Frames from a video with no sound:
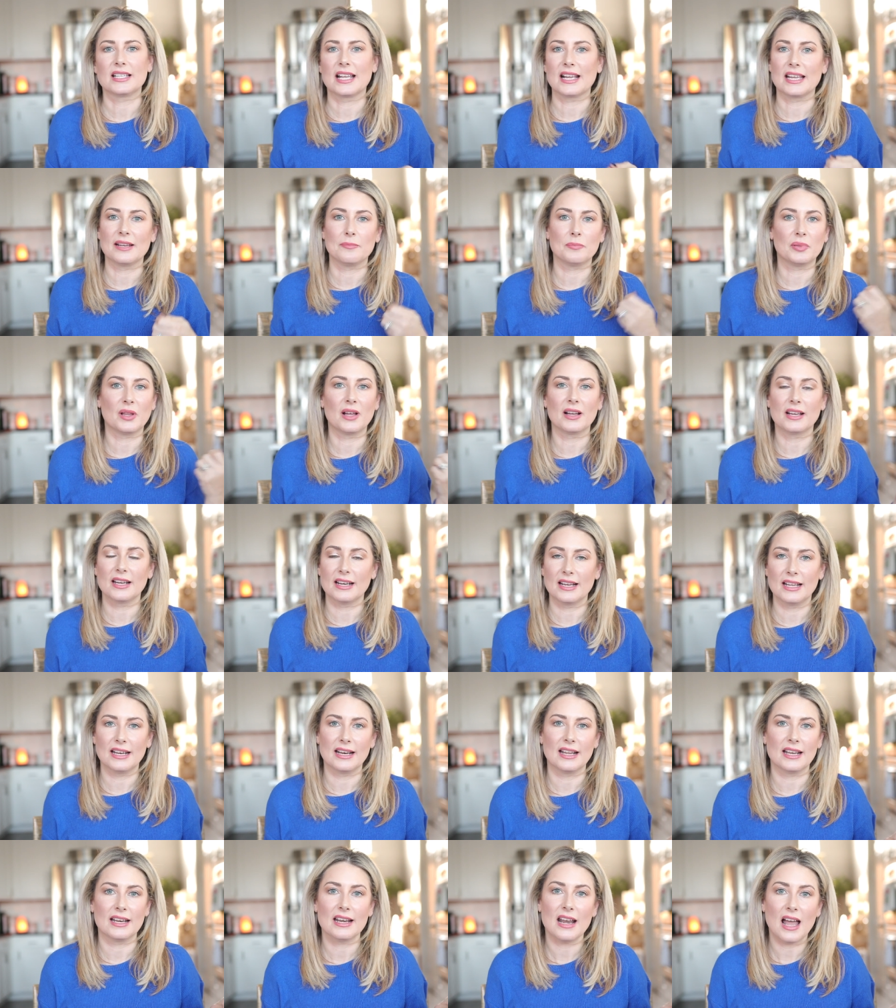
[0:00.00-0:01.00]
I can plug it
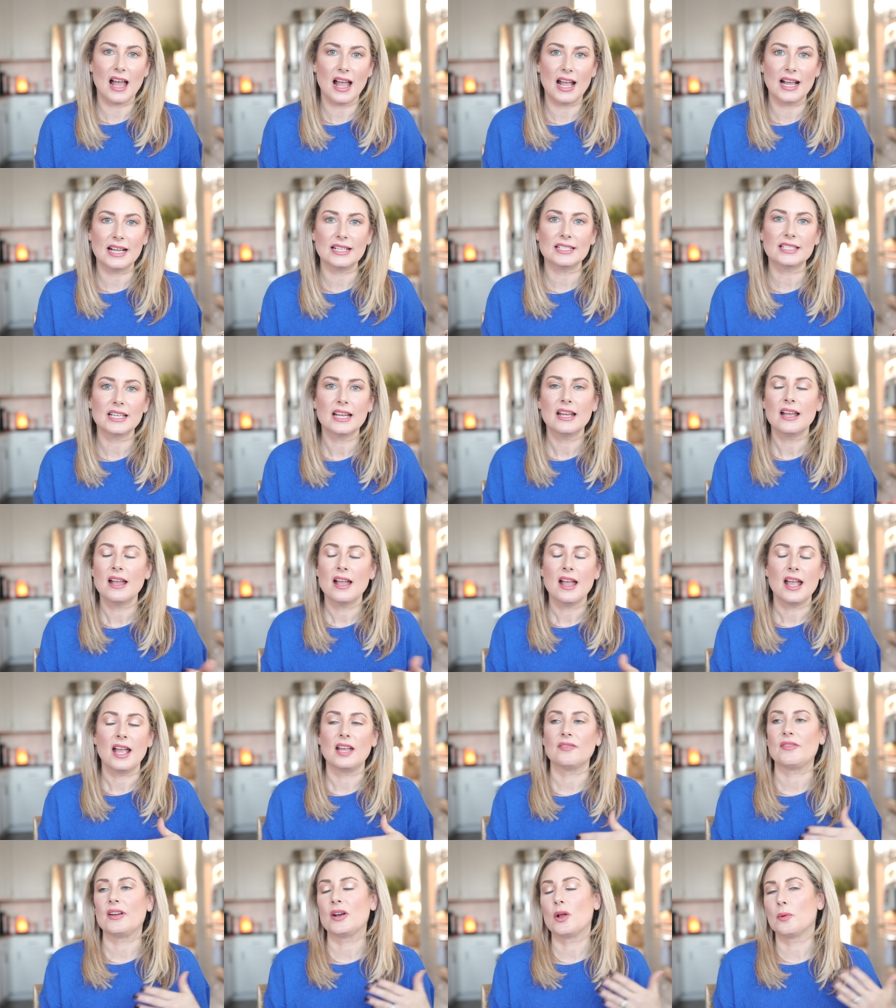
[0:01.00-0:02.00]
in at night,
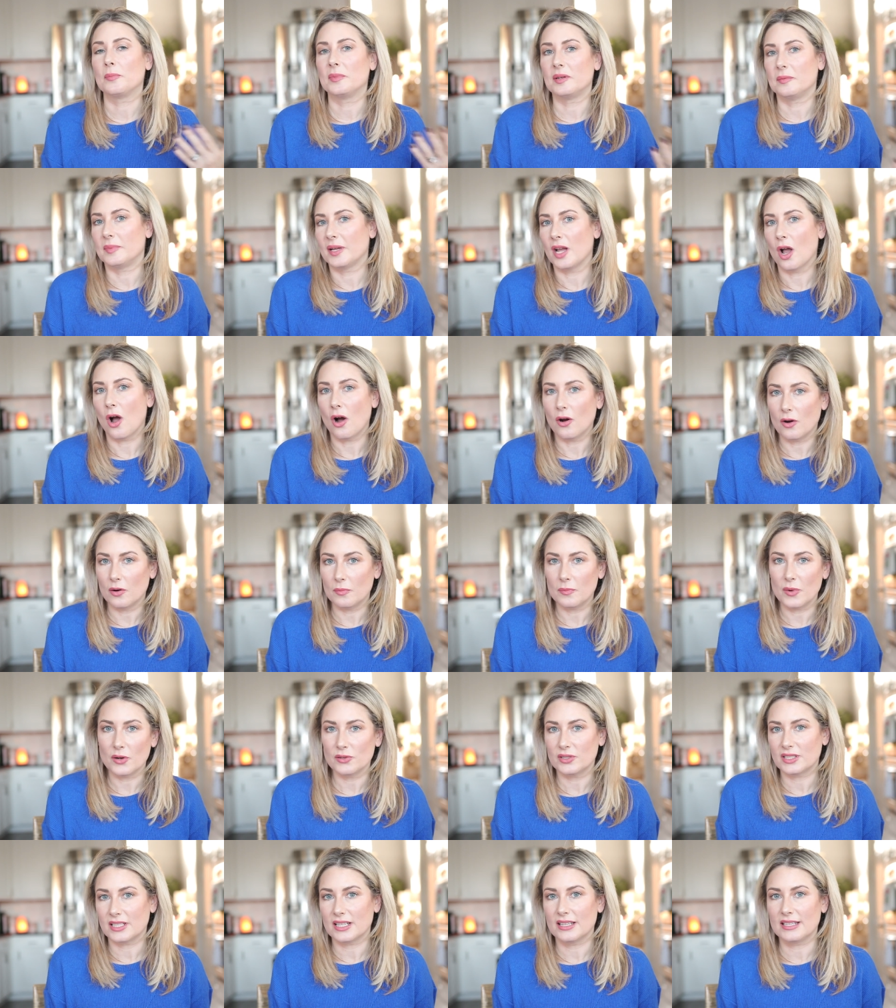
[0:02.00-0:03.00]
if I know I'm gonna be home
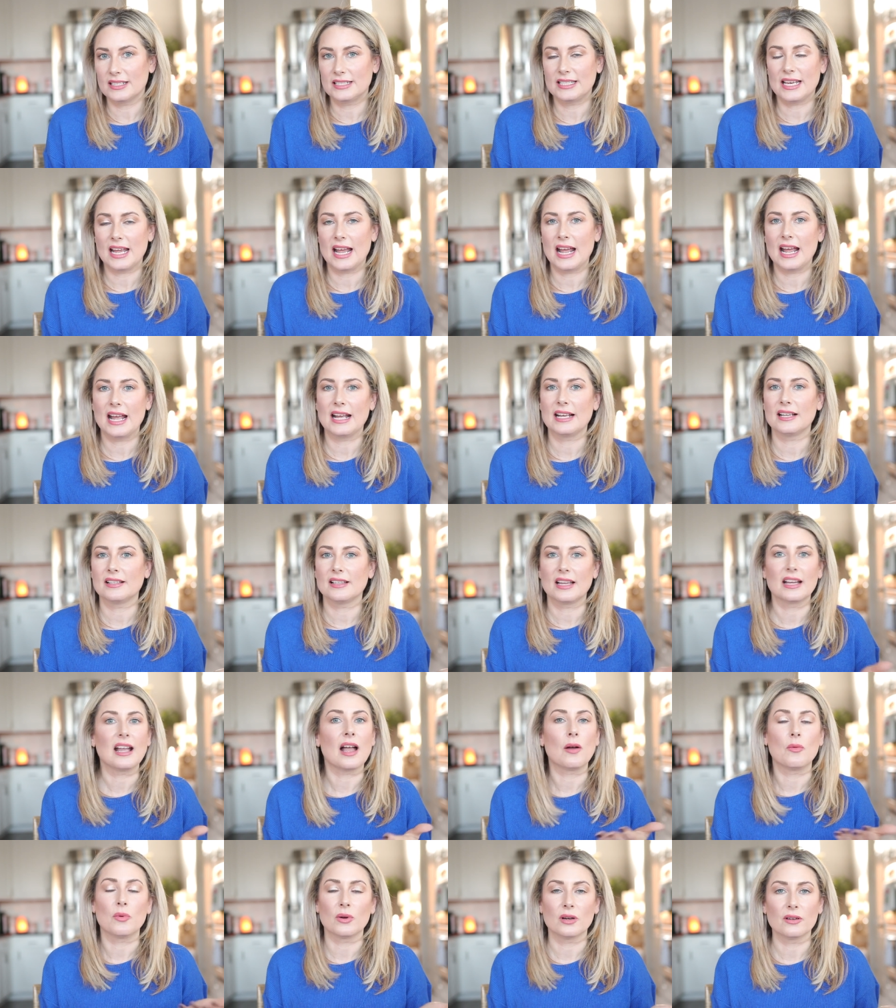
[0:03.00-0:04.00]
most of the day, like
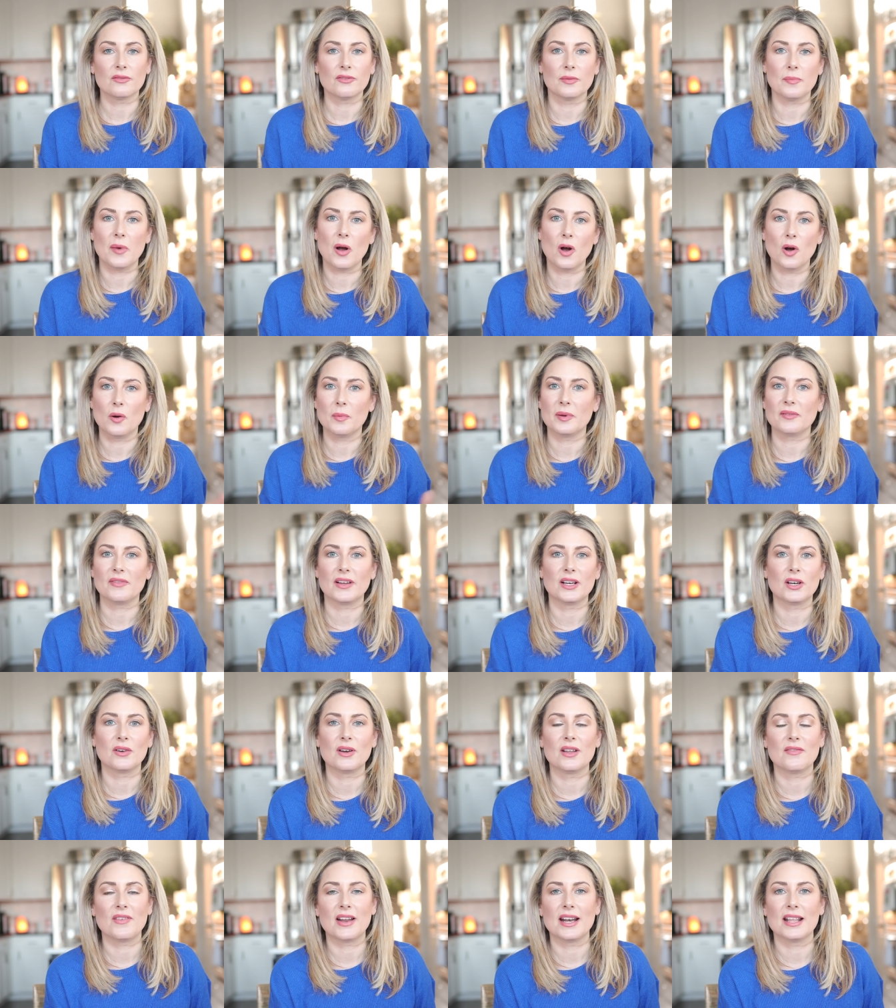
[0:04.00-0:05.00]
I work from home, if I
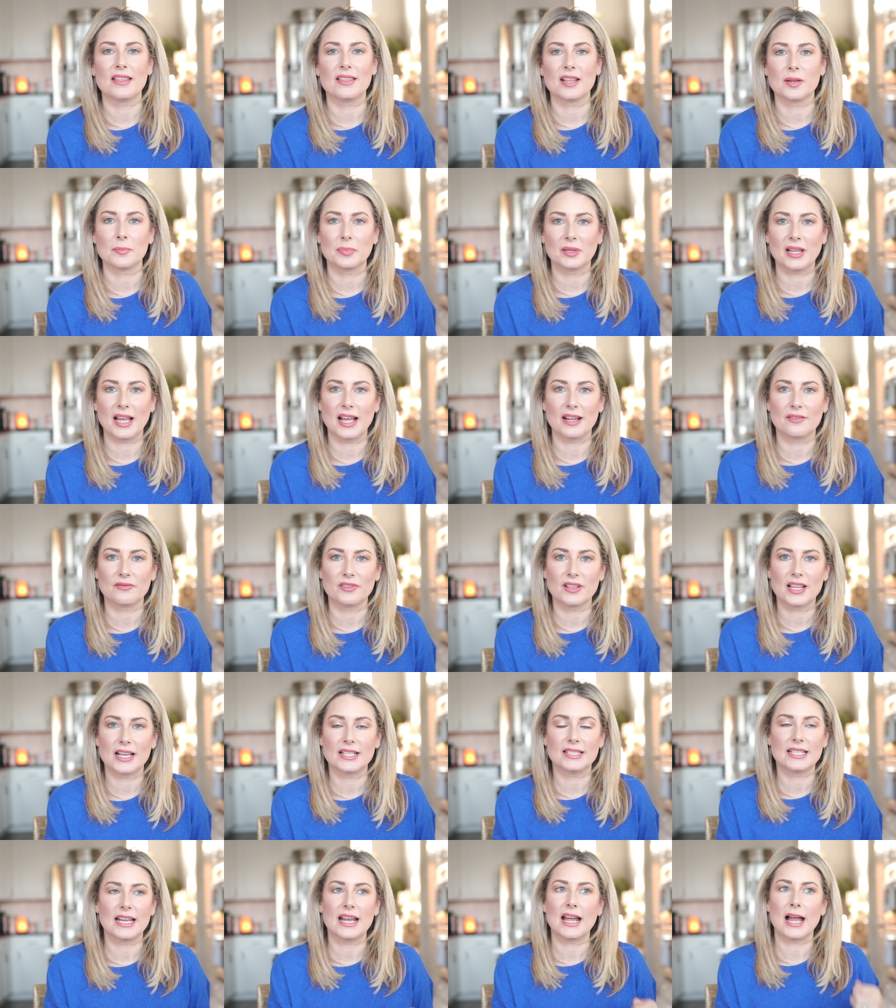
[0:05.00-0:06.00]
don't have anything planned for
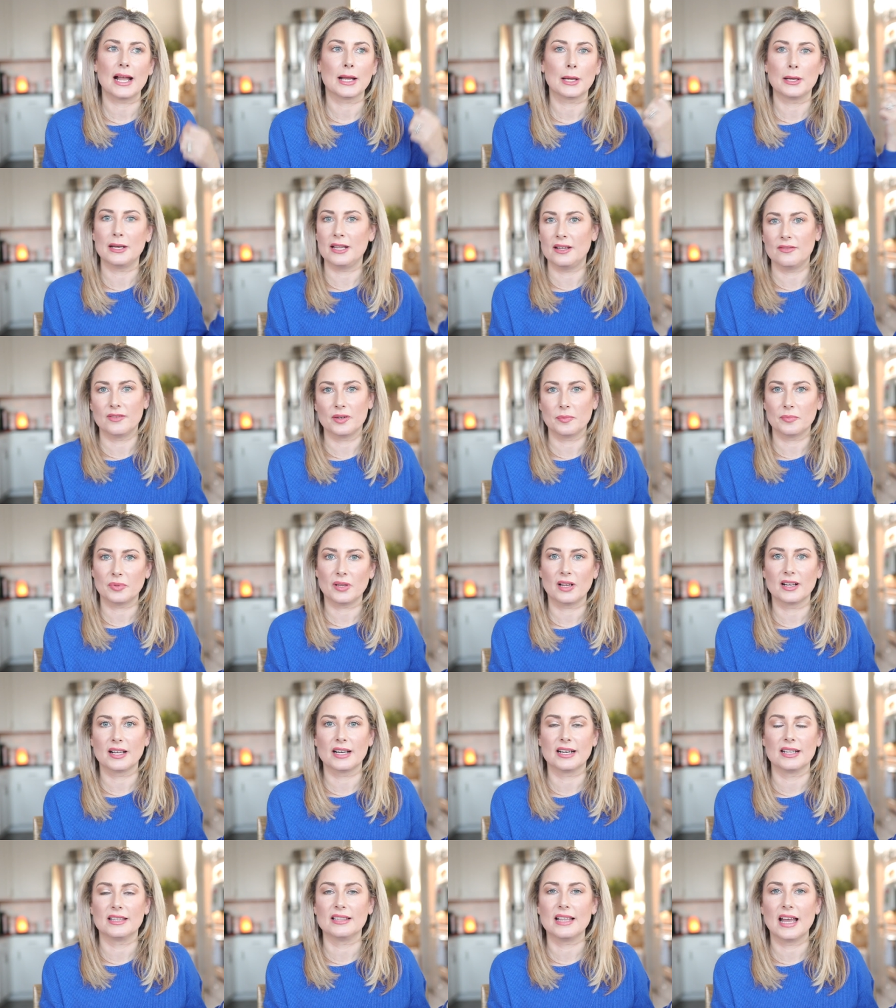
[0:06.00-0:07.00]
that day, I can even
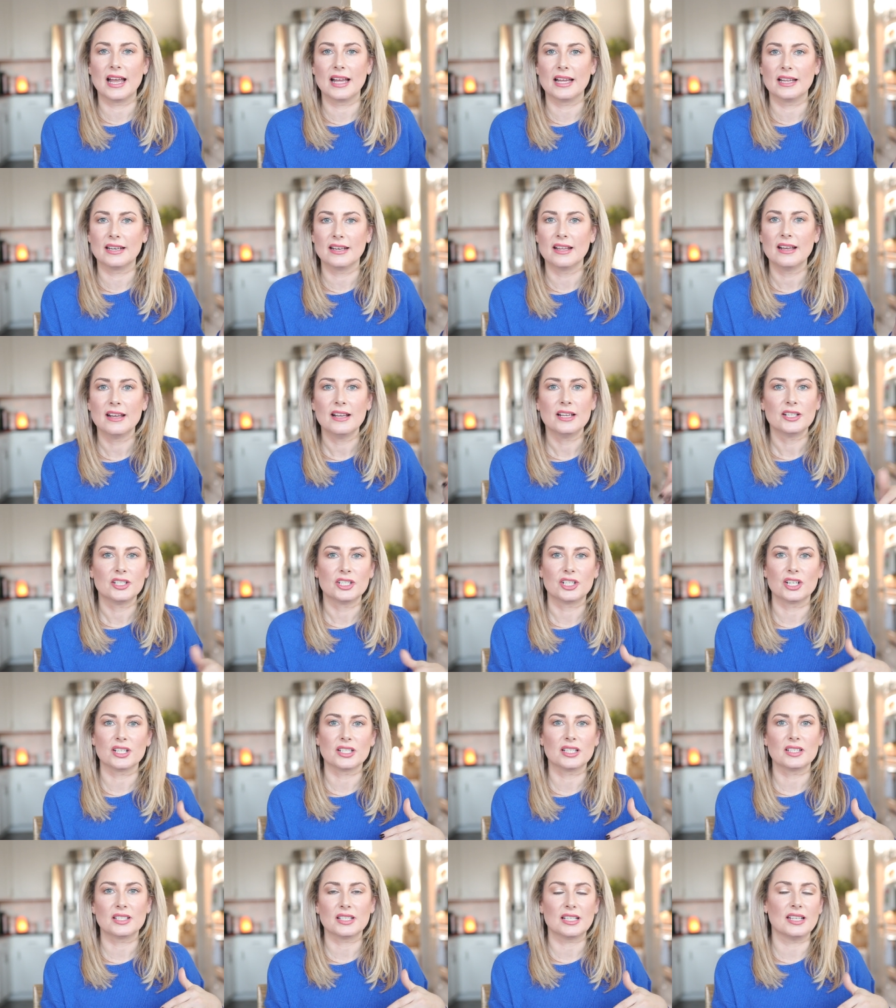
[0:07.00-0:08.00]
plug it in then,
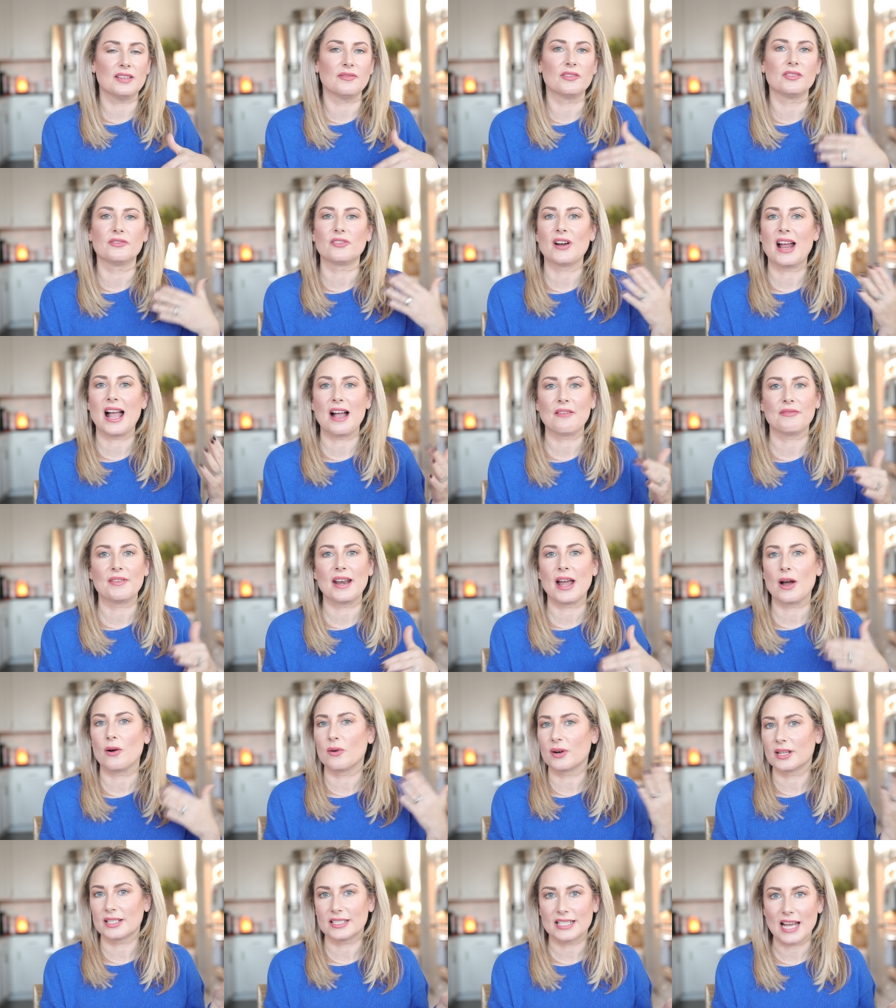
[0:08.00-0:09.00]
just even for half an
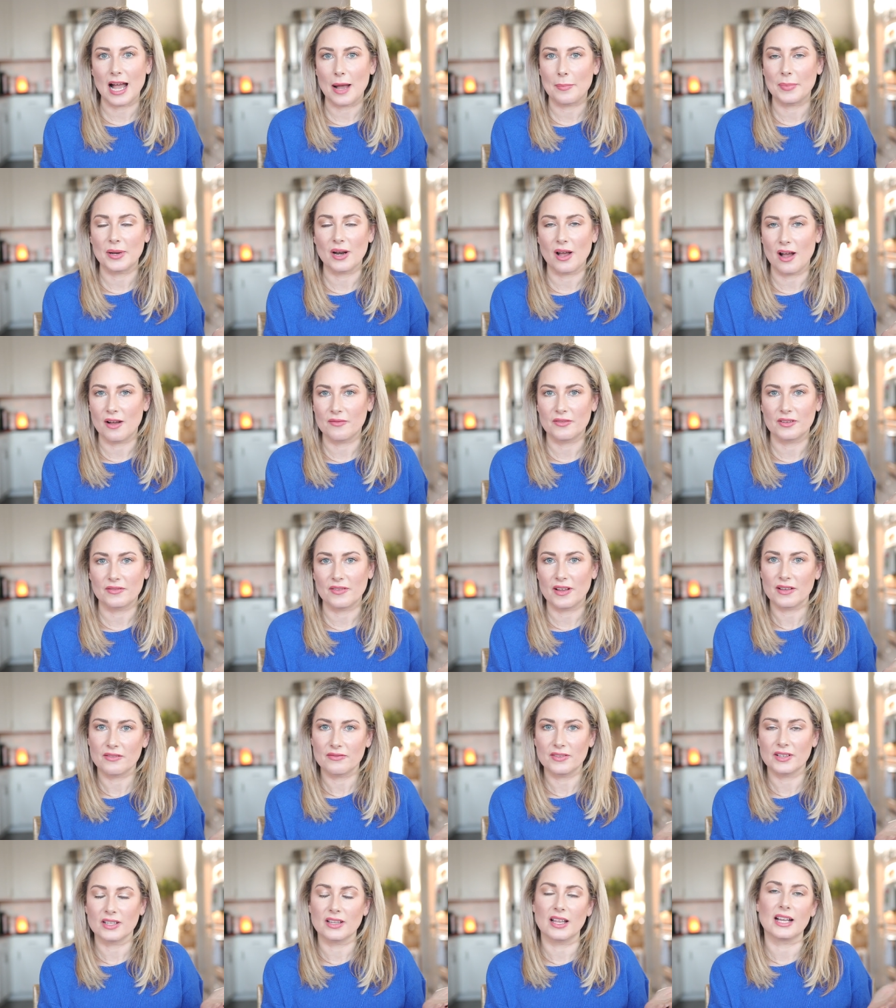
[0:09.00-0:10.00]
hour to top it off if I
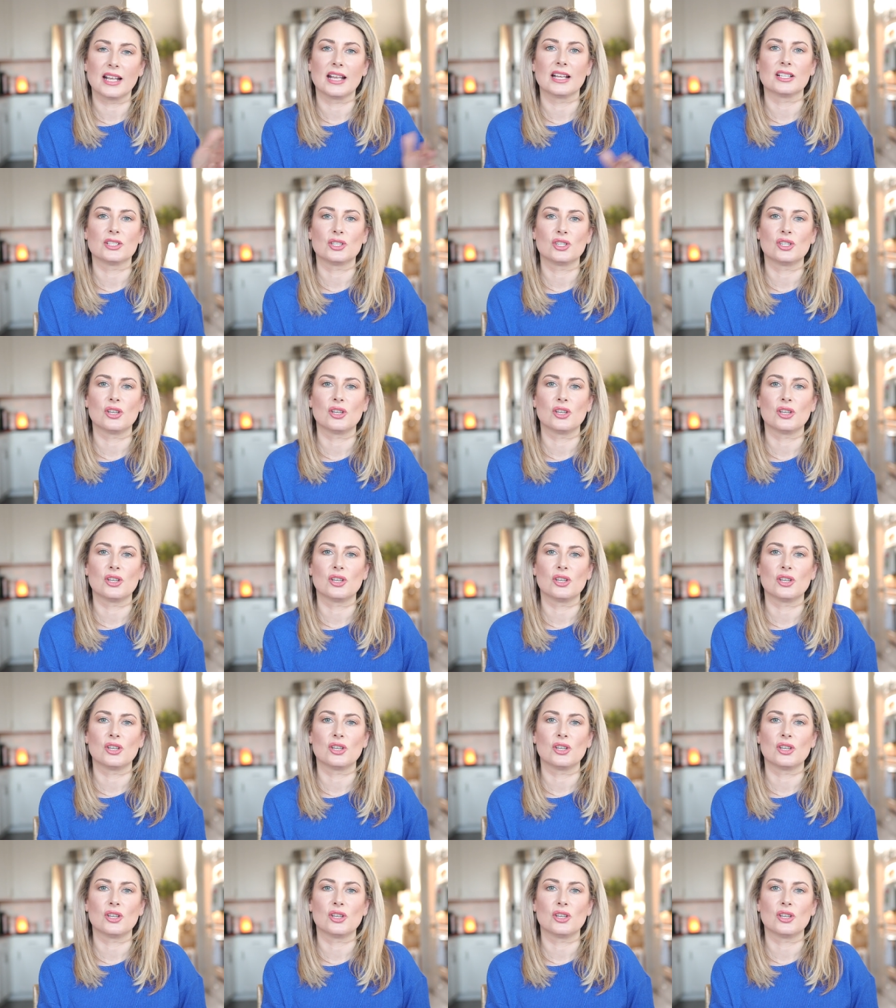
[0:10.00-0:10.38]
feel like it.